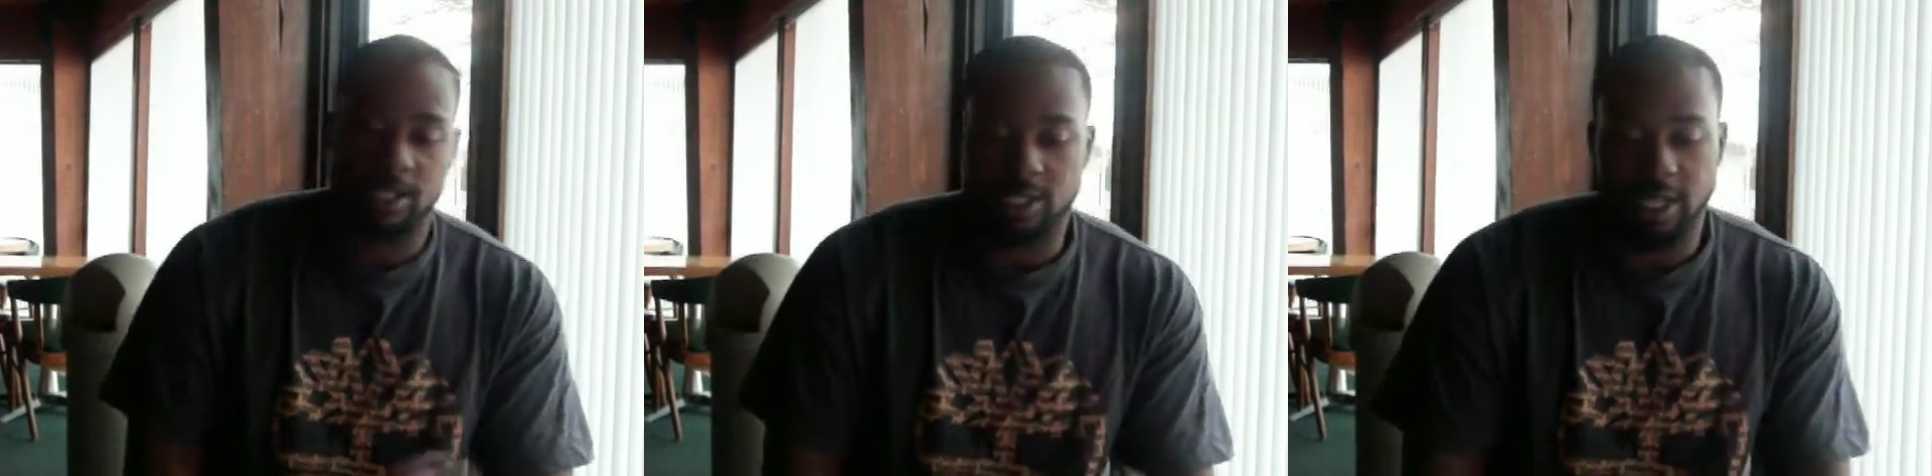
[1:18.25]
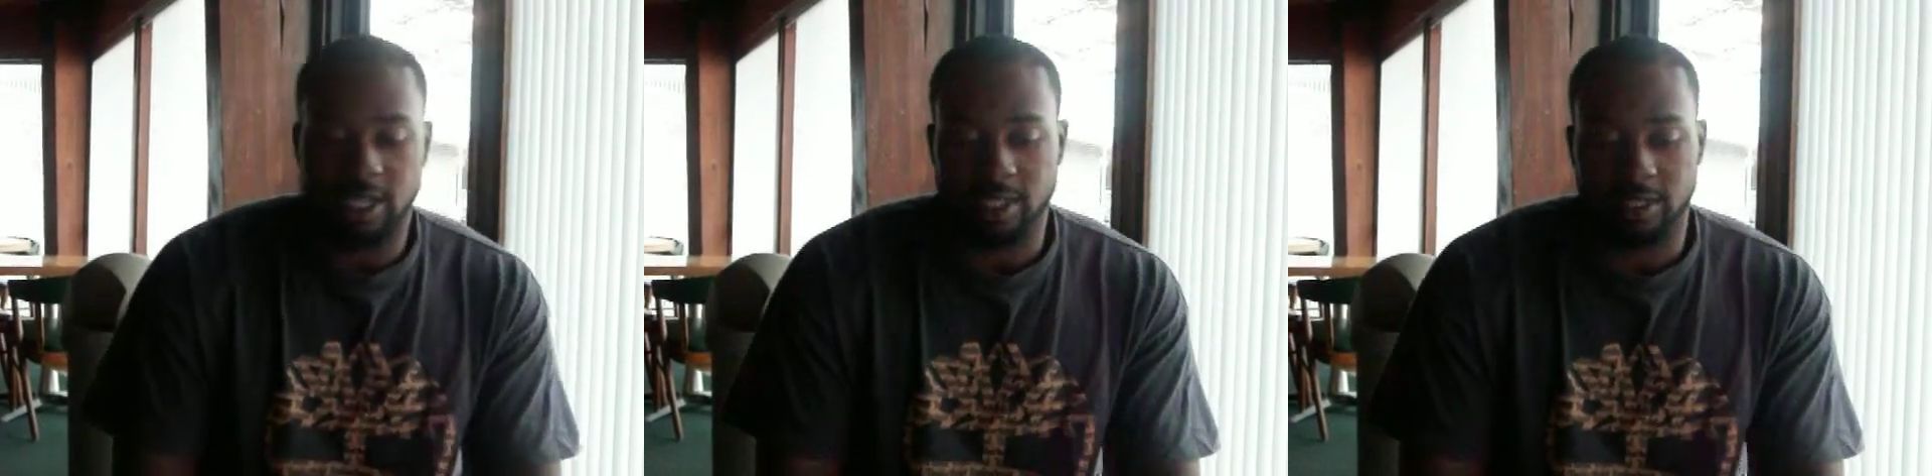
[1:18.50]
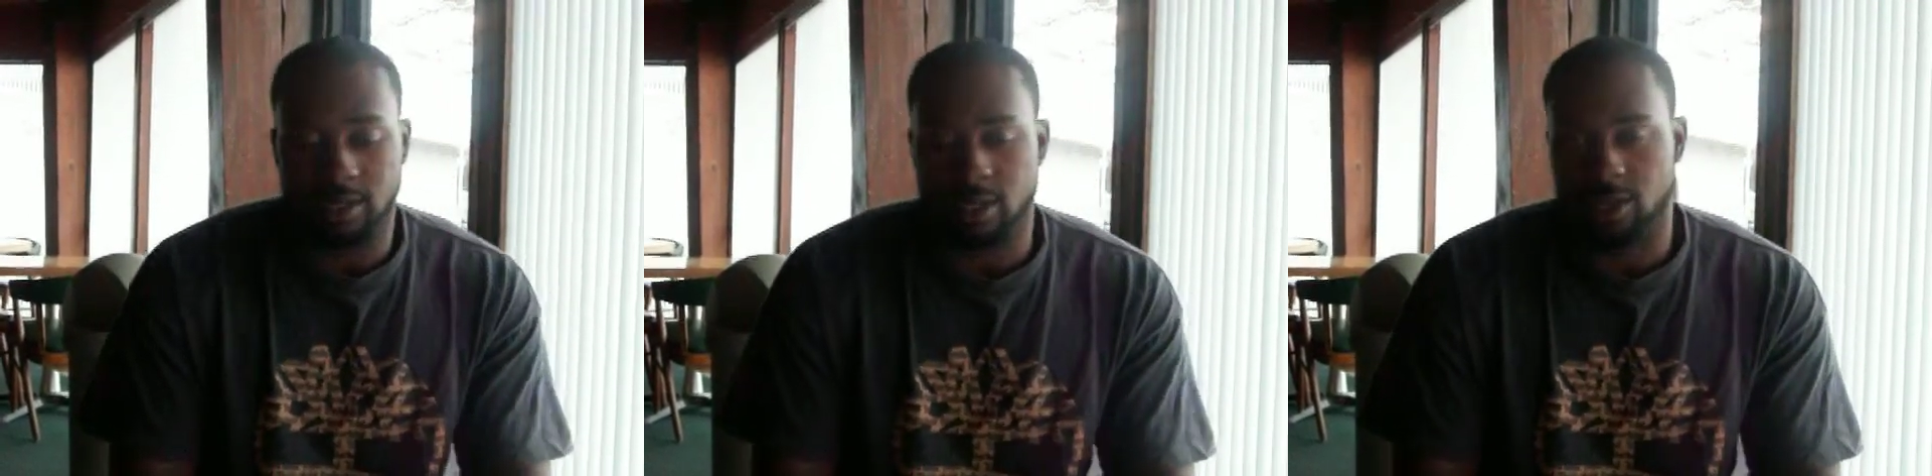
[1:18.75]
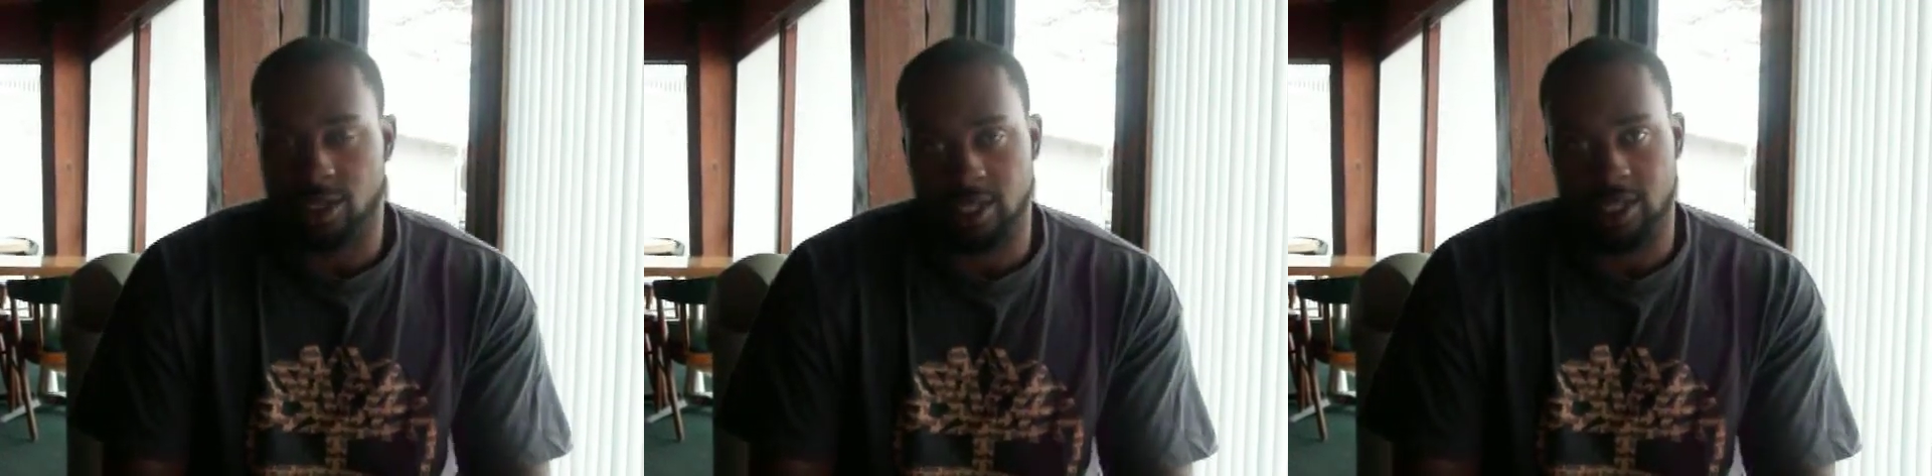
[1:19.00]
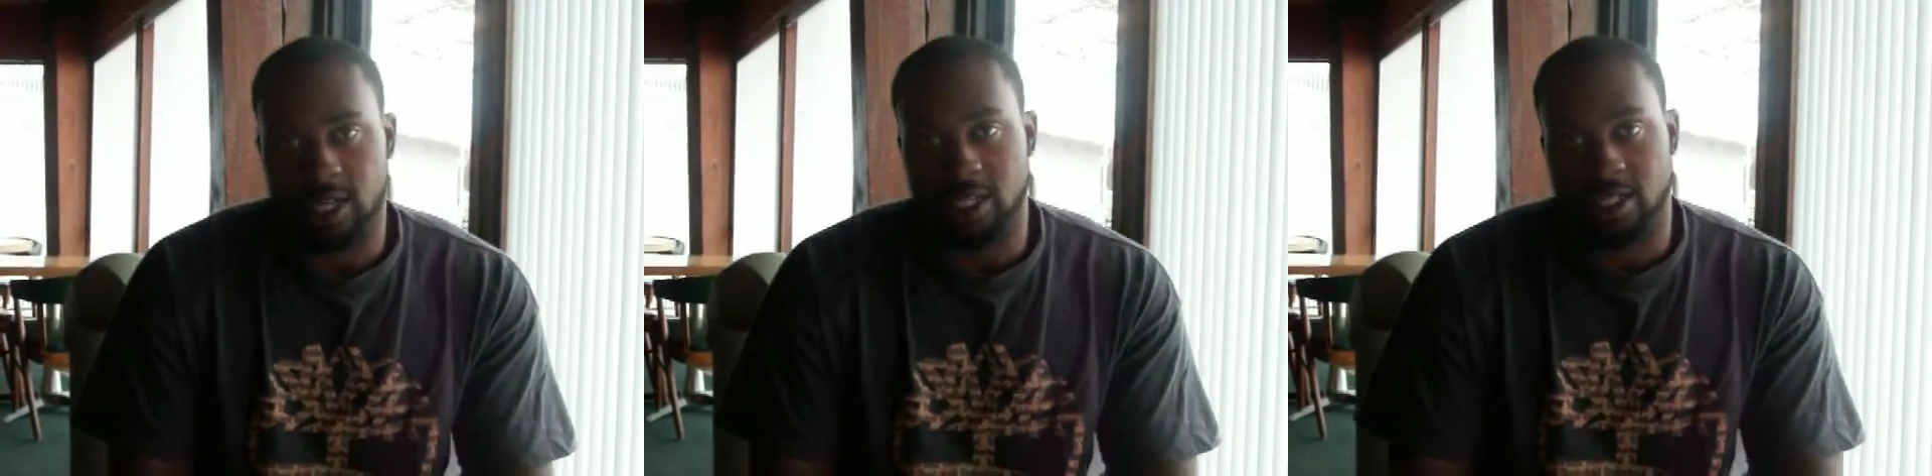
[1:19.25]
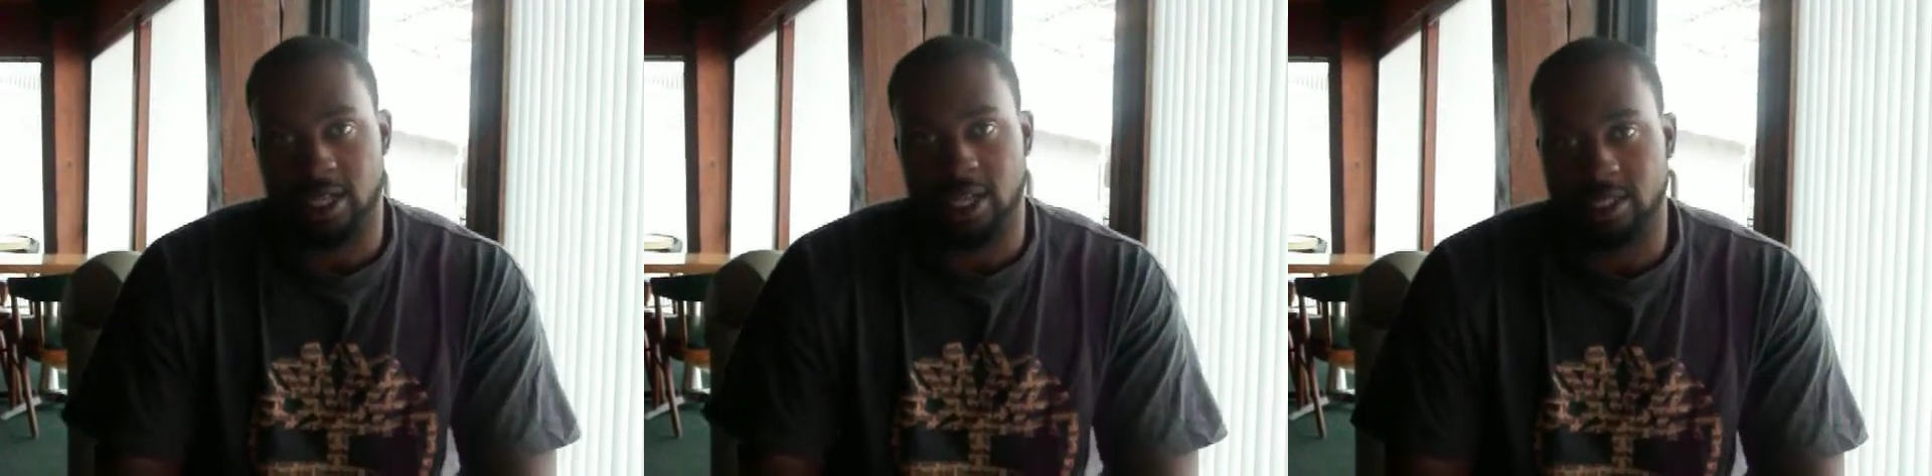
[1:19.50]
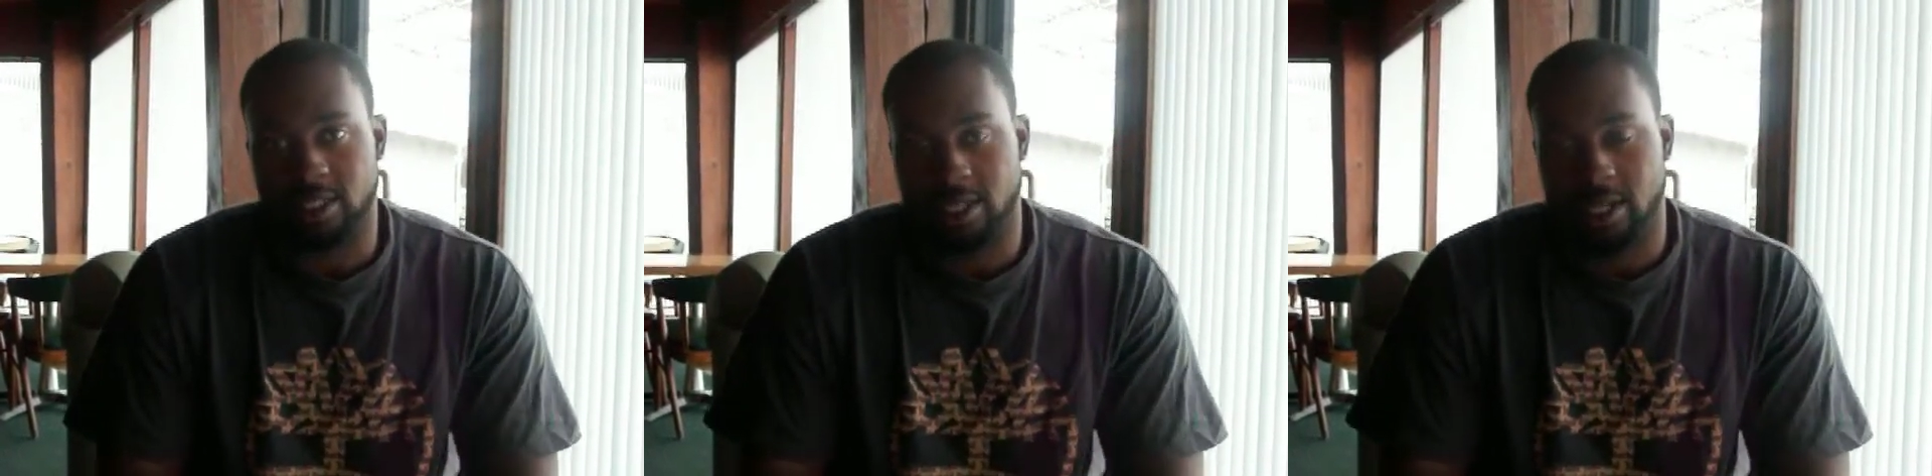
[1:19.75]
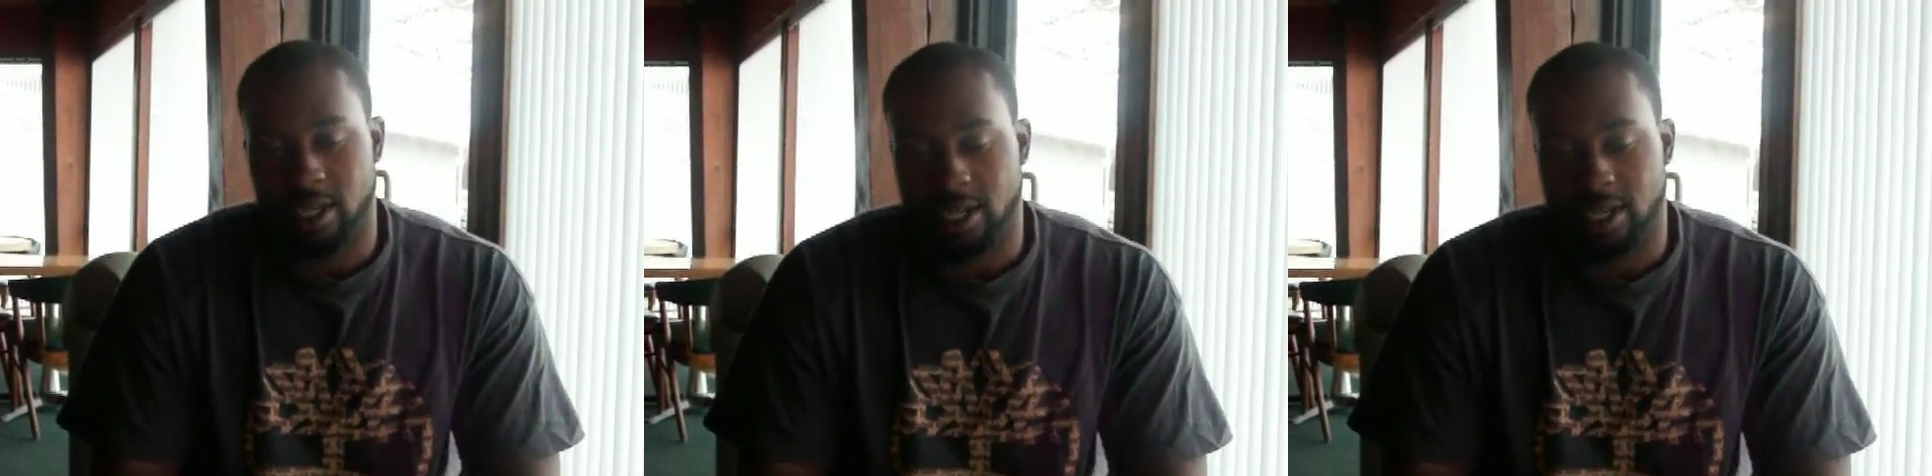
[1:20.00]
state sets,